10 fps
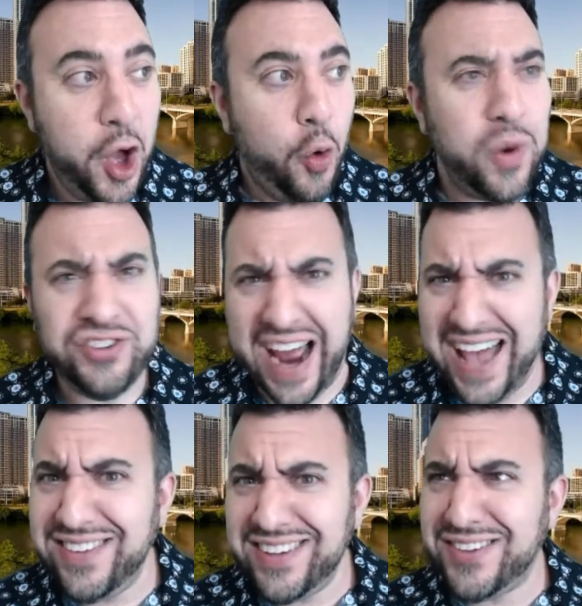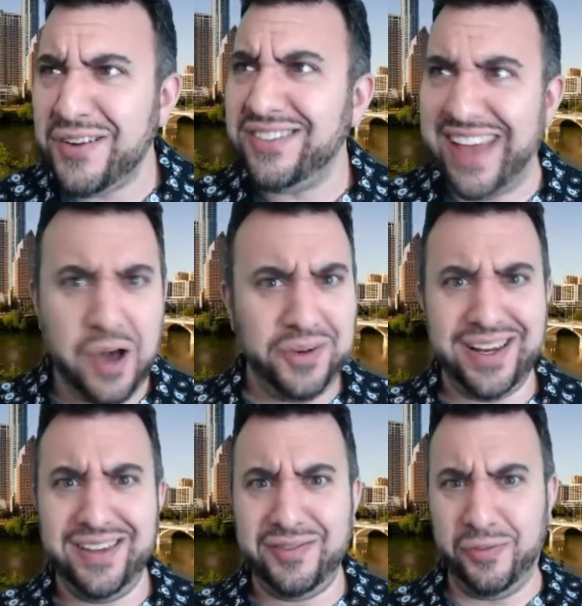Which, as it turns out,
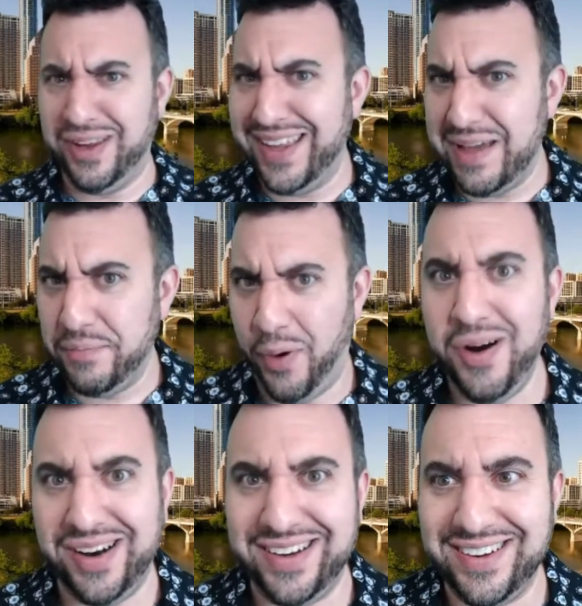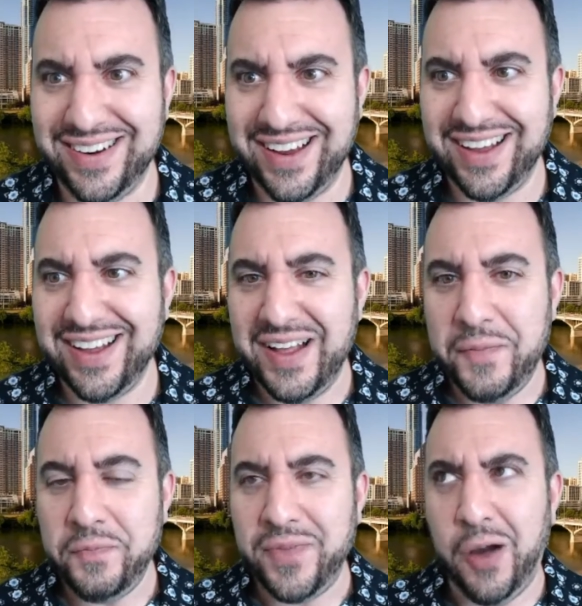is really important.
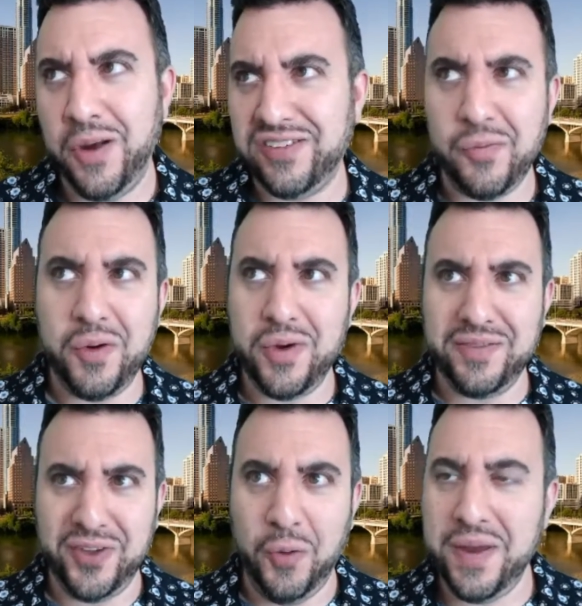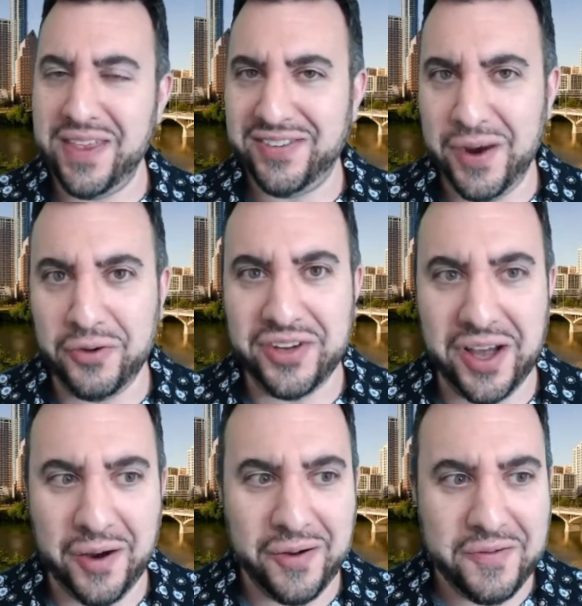I wish someone would have told me this years
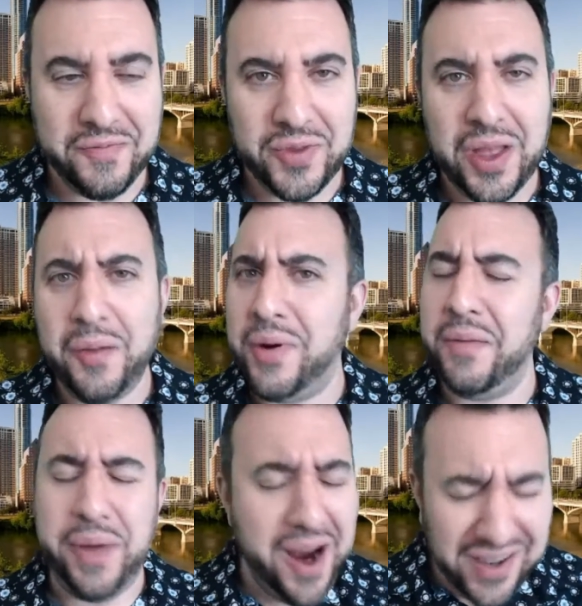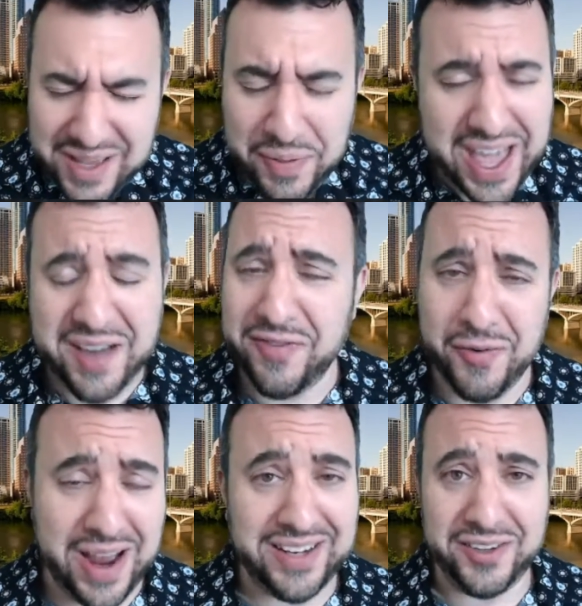ago. But apparently paying for
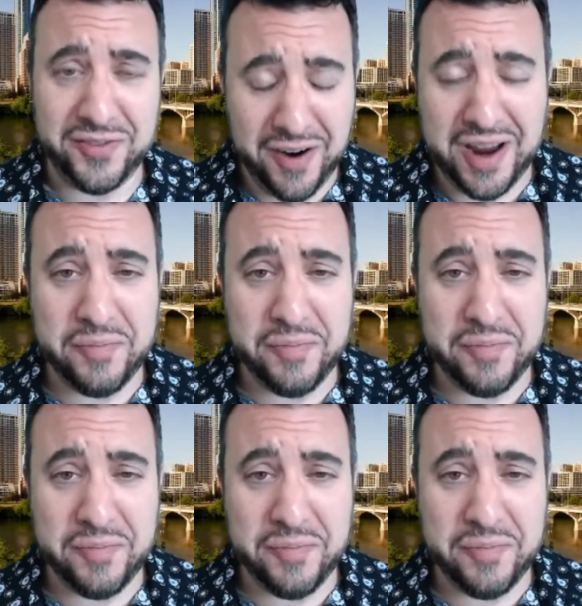rent is very